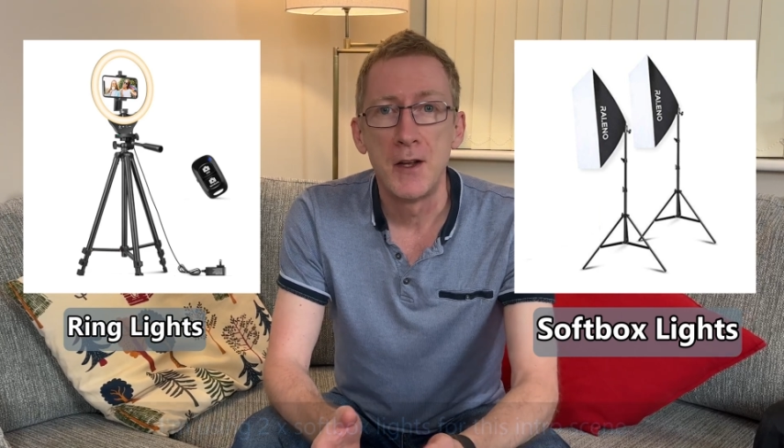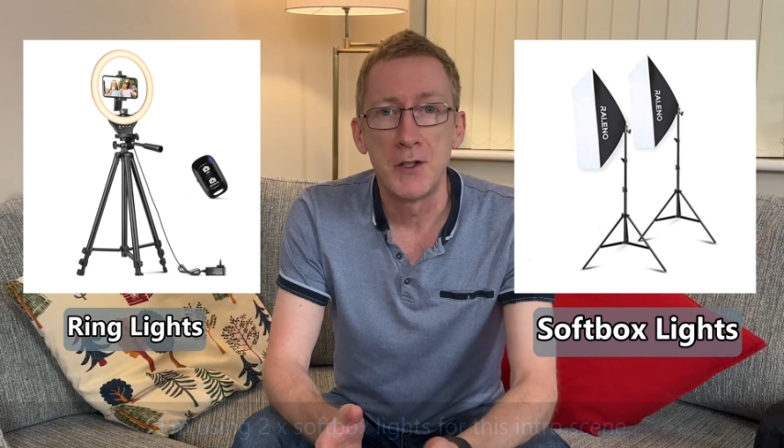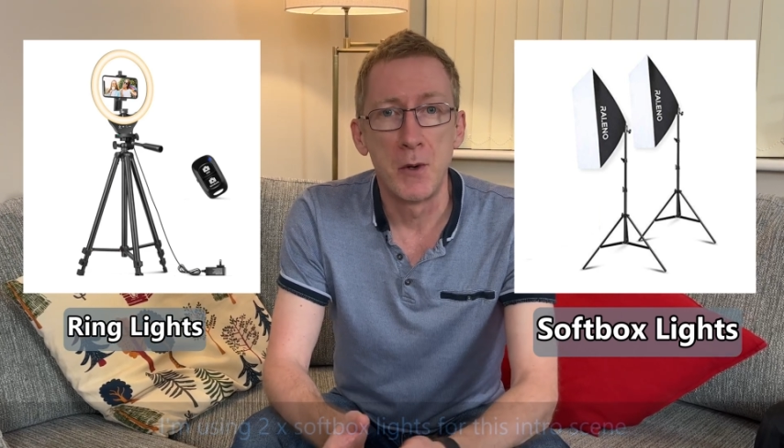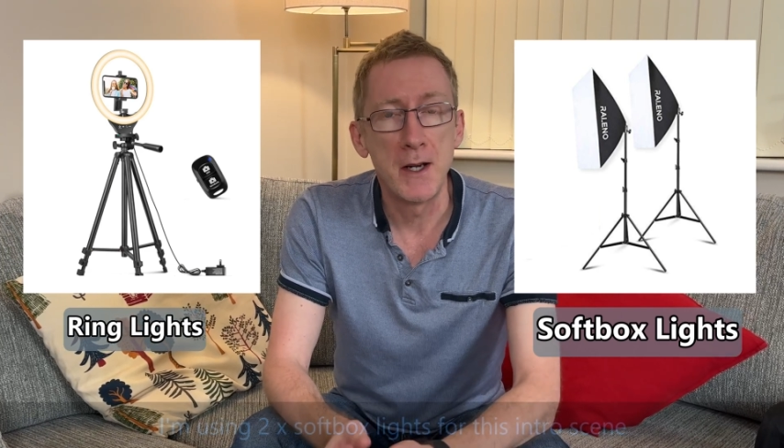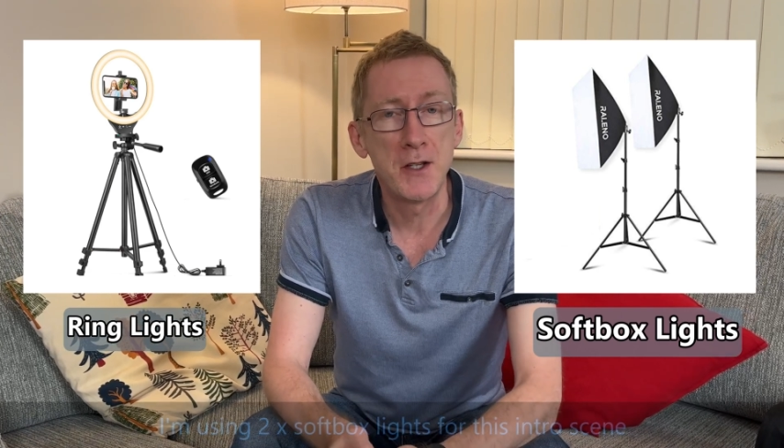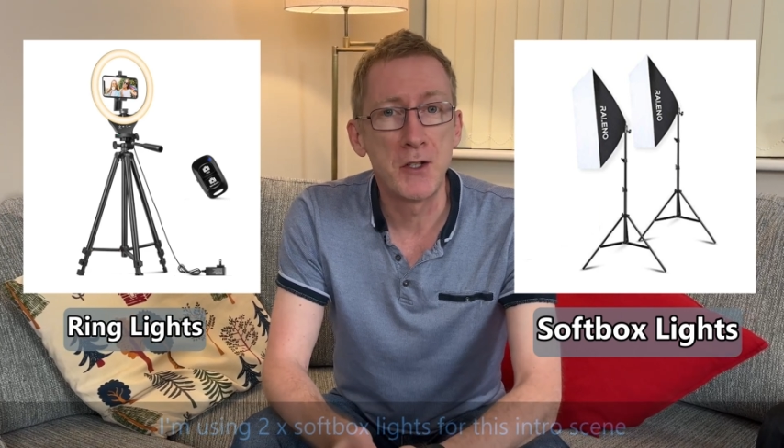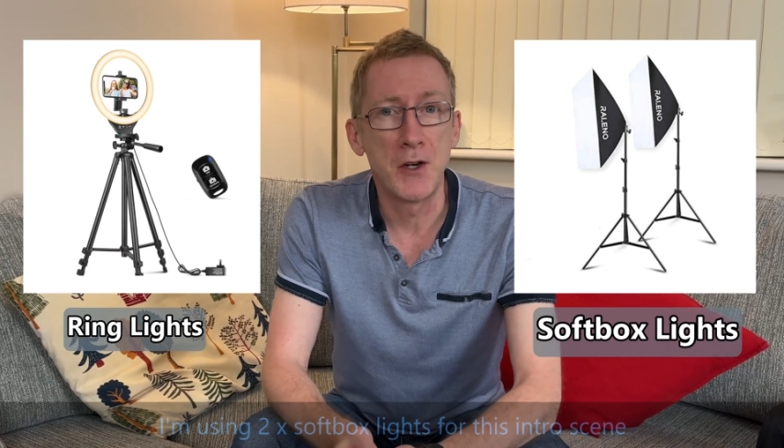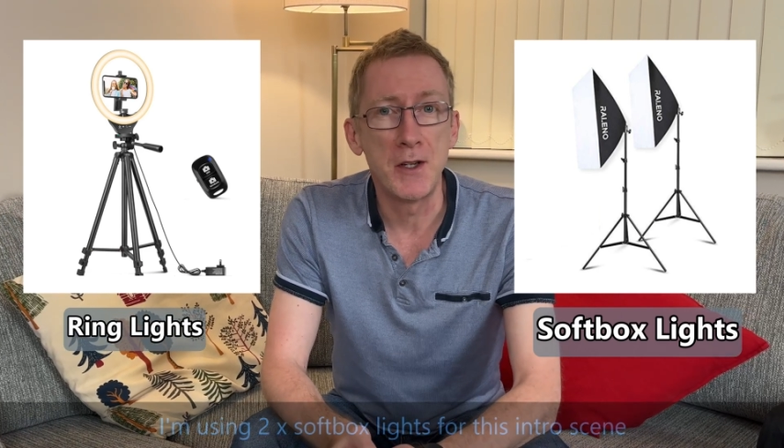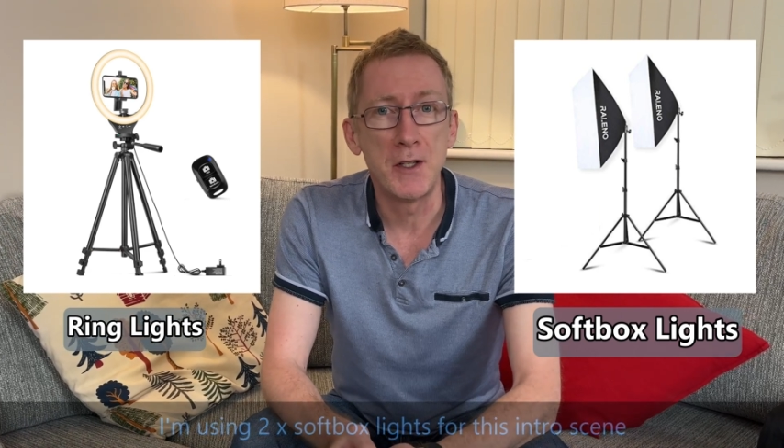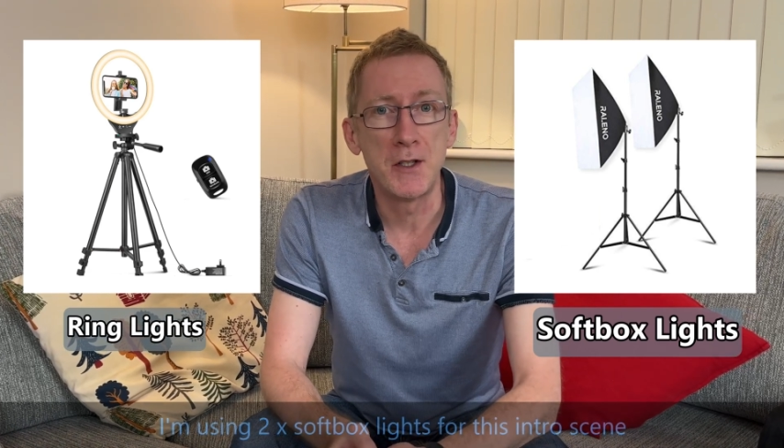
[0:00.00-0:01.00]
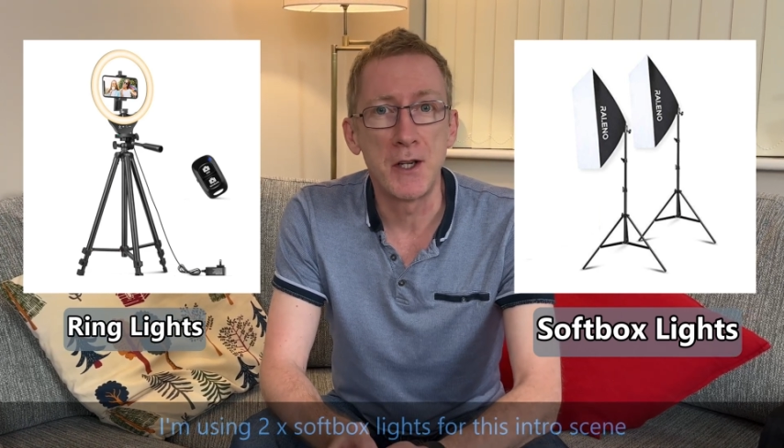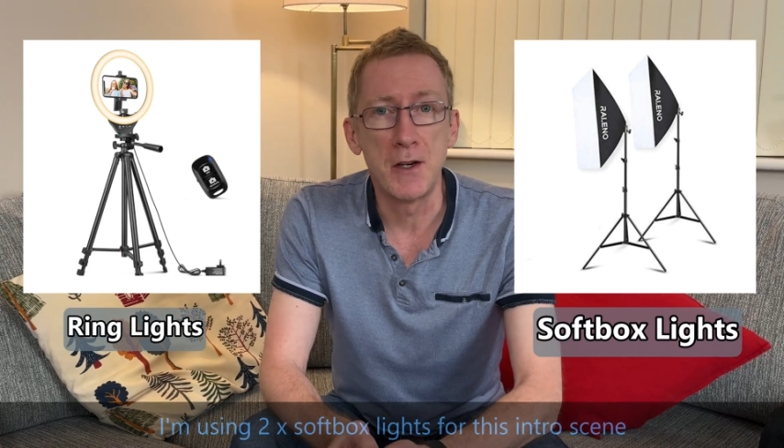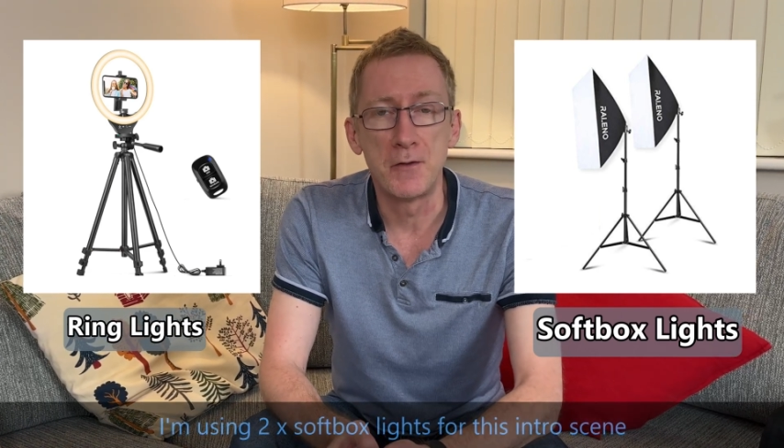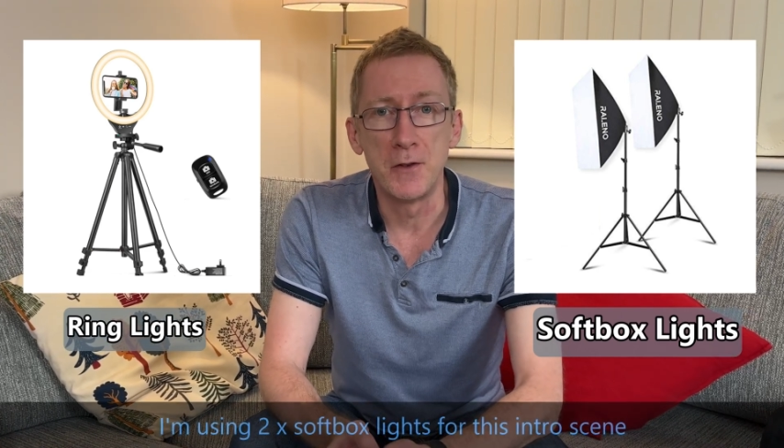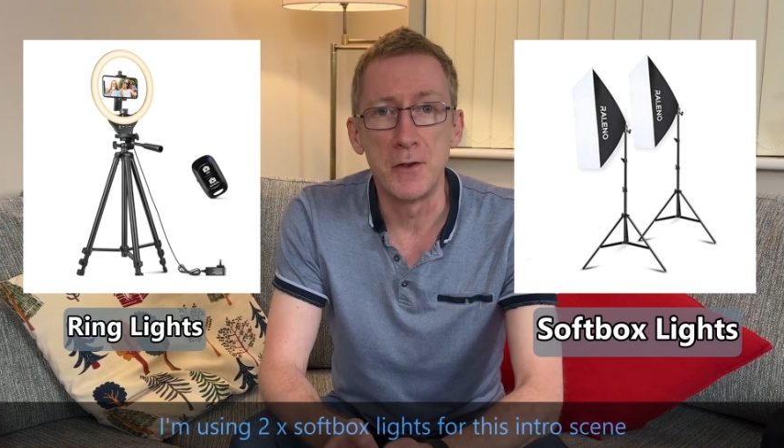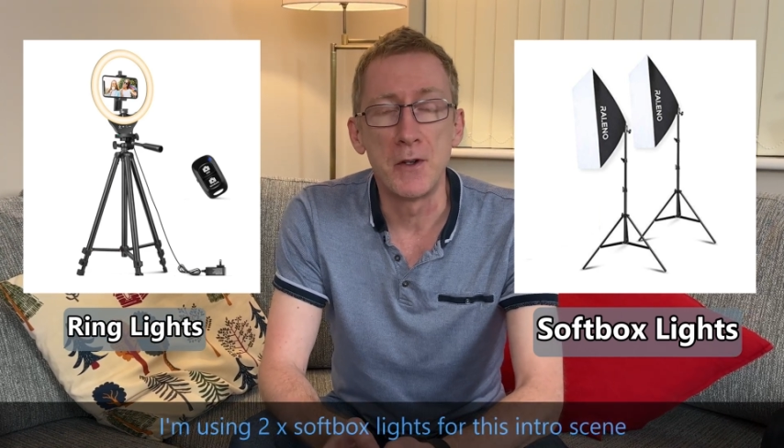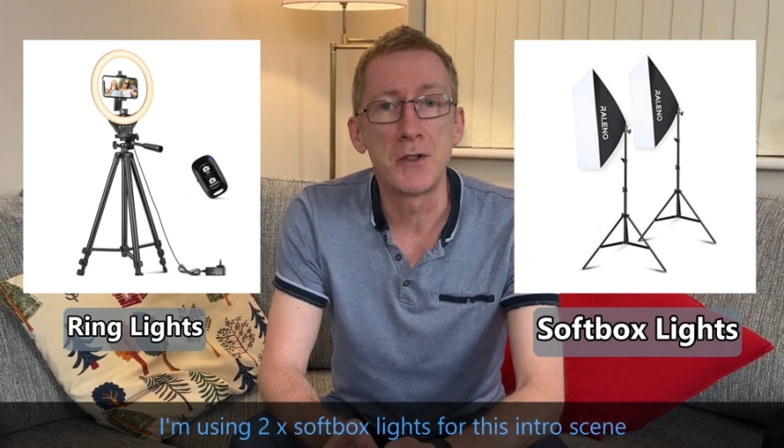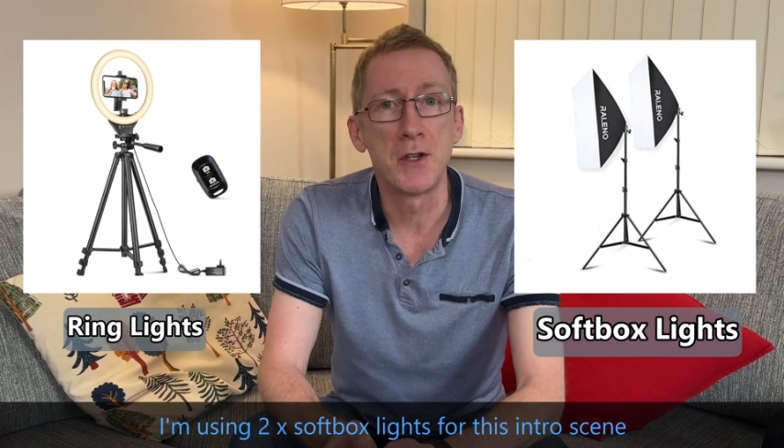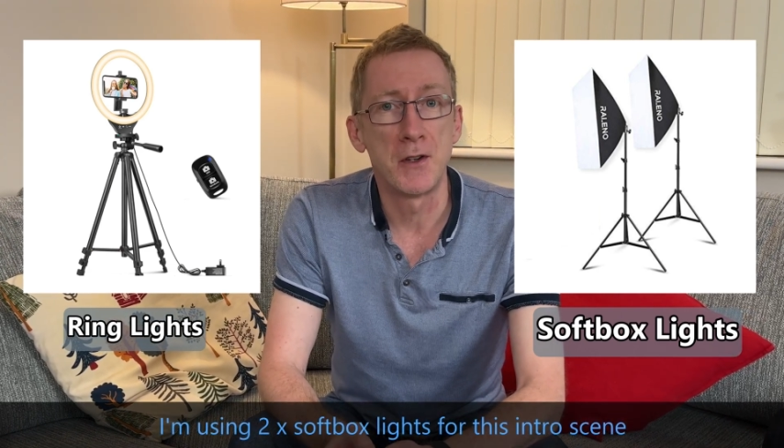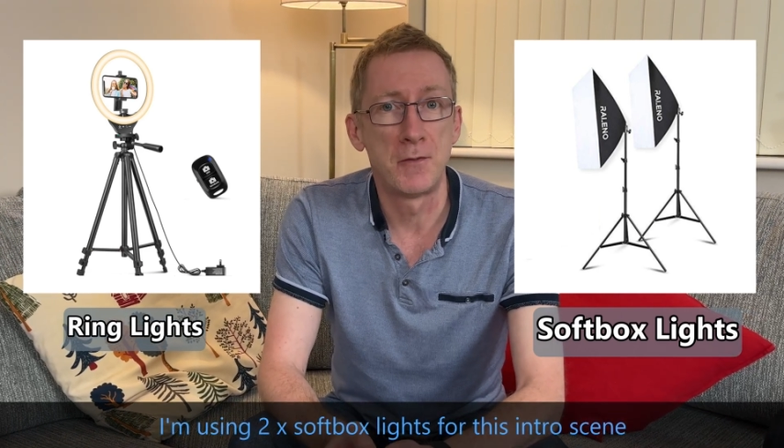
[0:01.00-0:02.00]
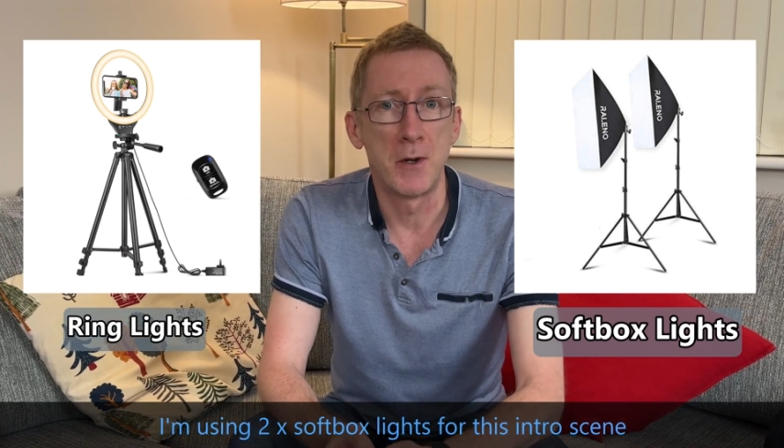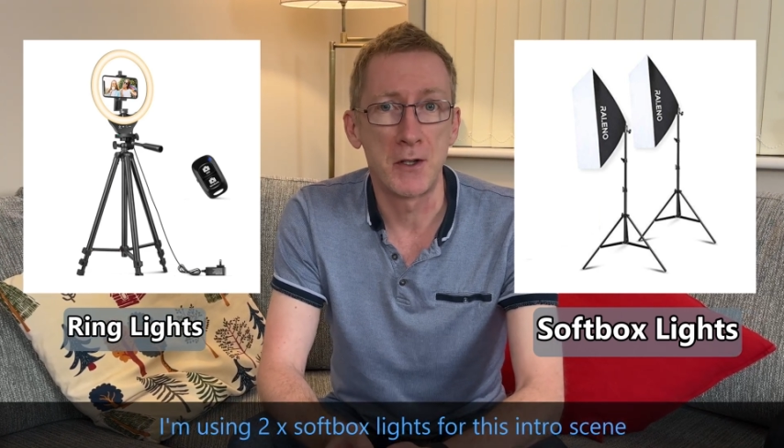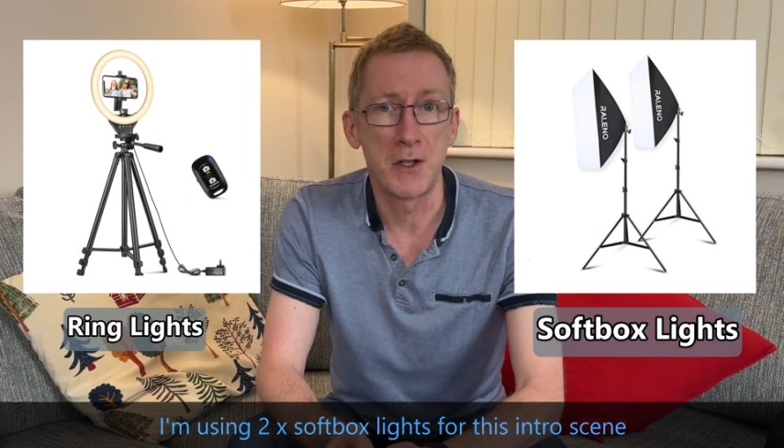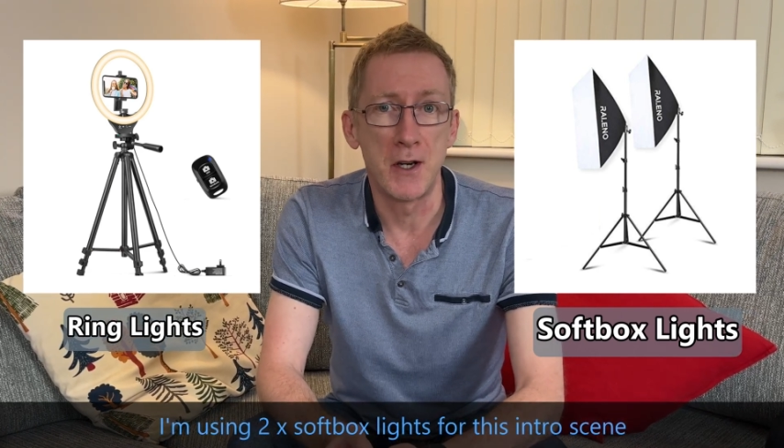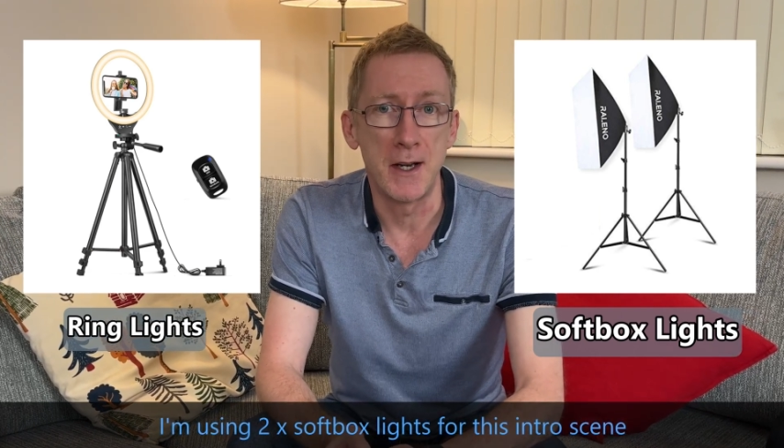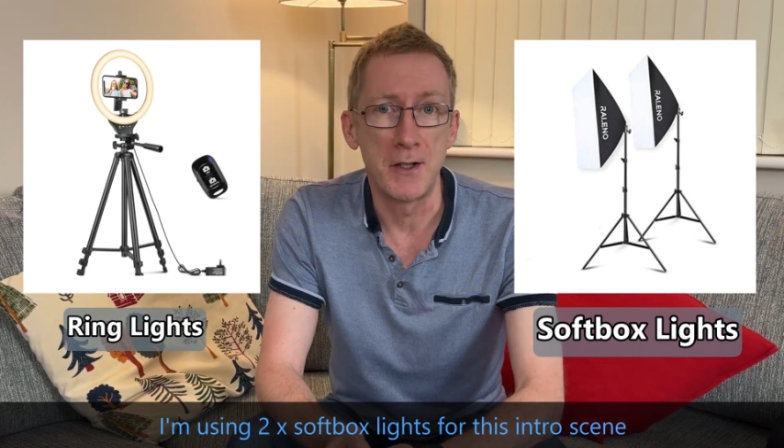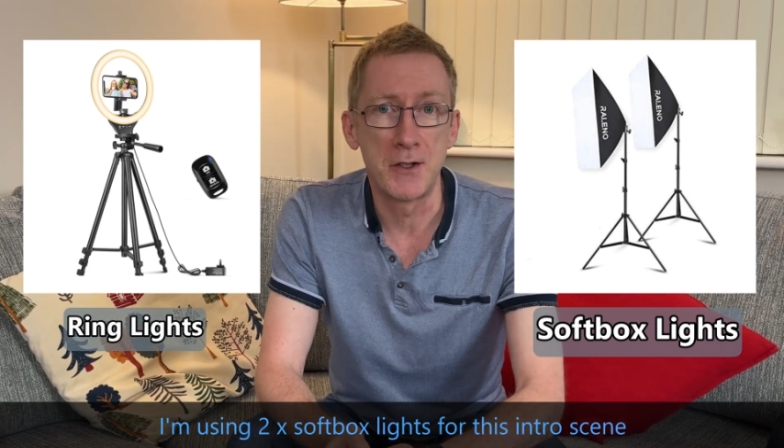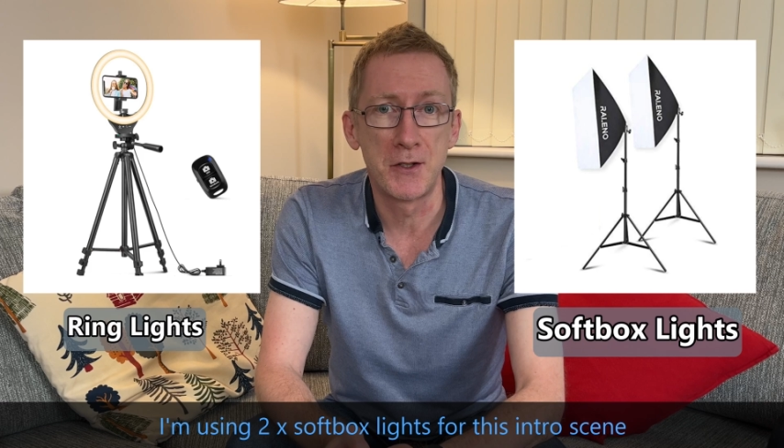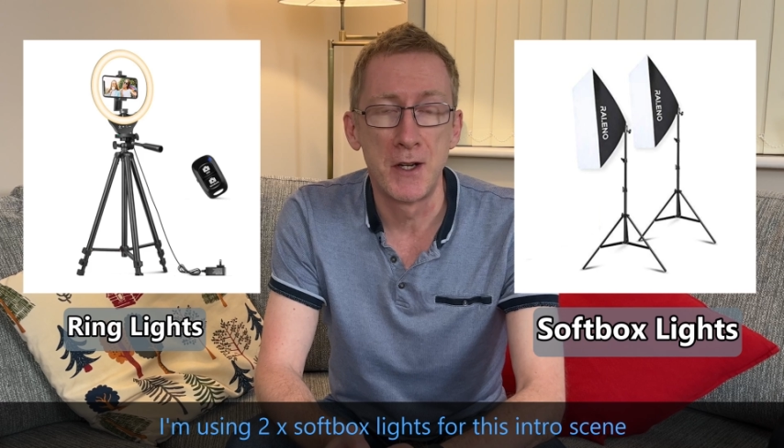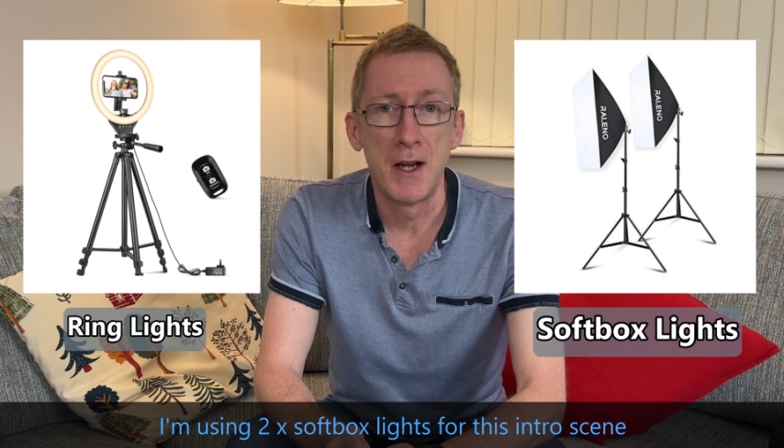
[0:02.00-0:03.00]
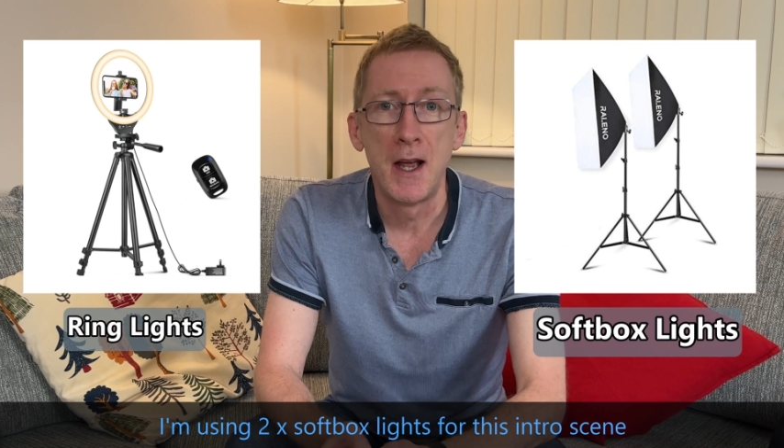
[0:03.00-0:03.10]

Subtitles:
So I decided to go for softbox lights,